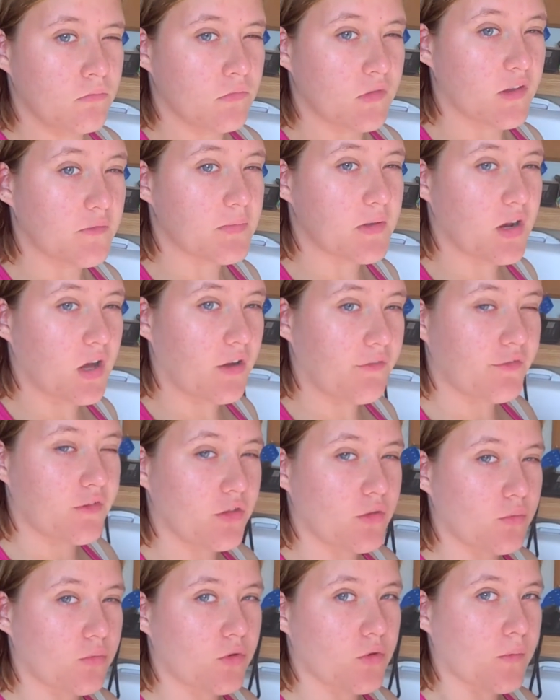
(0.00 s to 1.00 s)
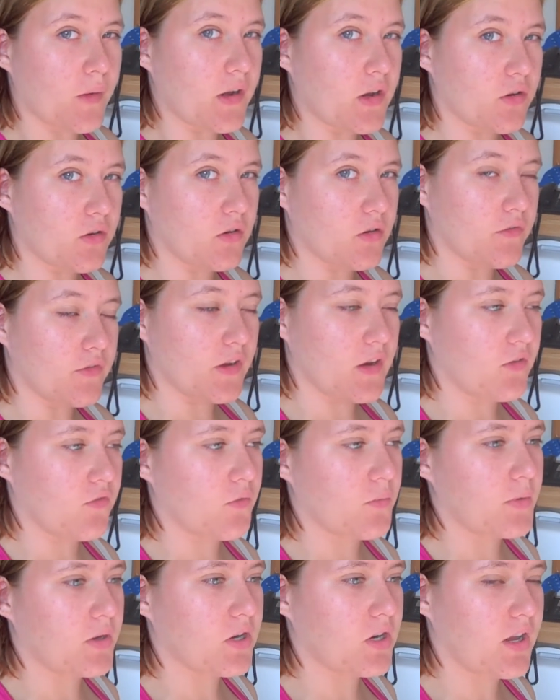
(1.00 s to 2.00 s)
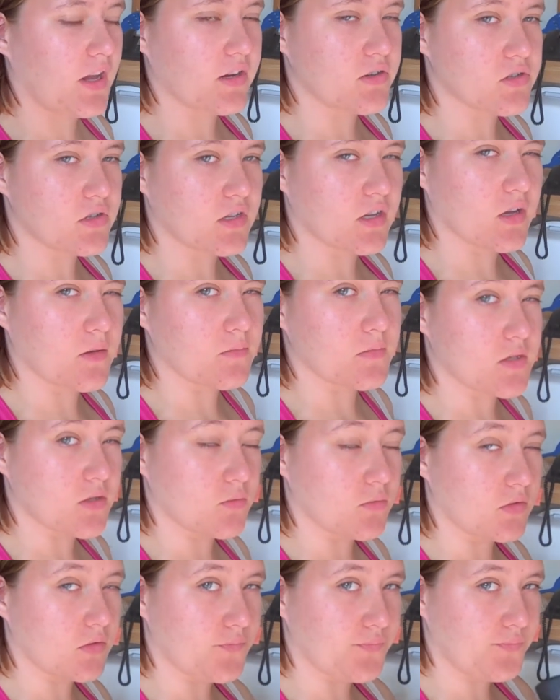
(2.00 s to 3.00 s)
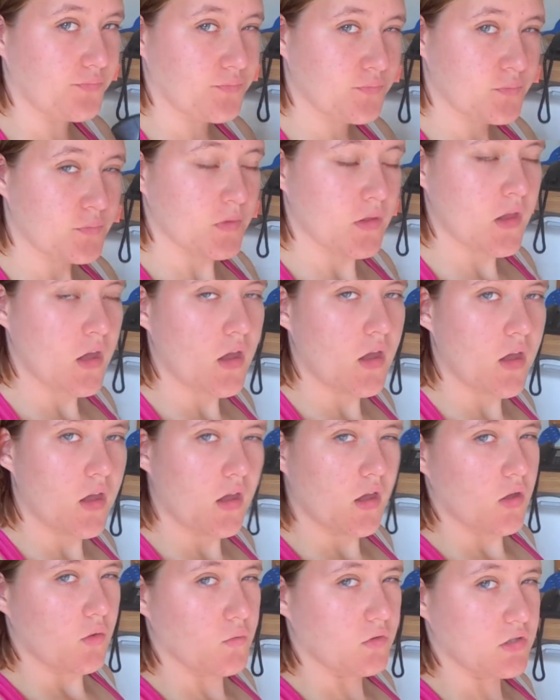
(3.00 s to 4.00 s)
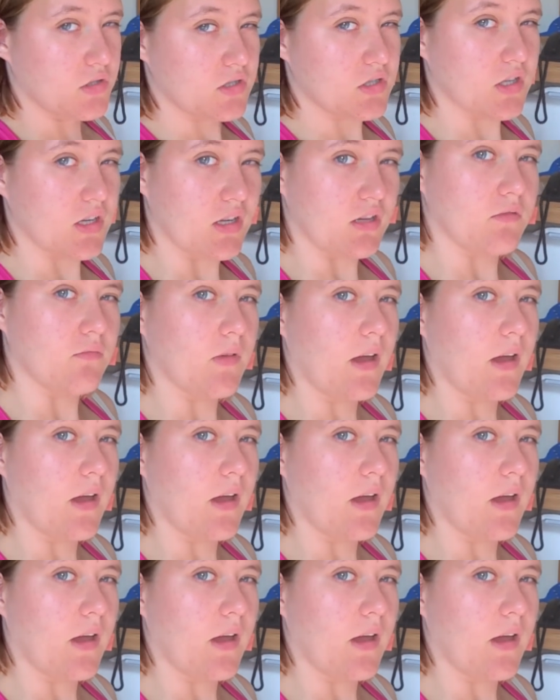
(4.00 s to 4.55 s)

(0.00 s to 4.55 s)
They've been offered the room. I don't know if any of them are gonna actually come, so we'll we'll see.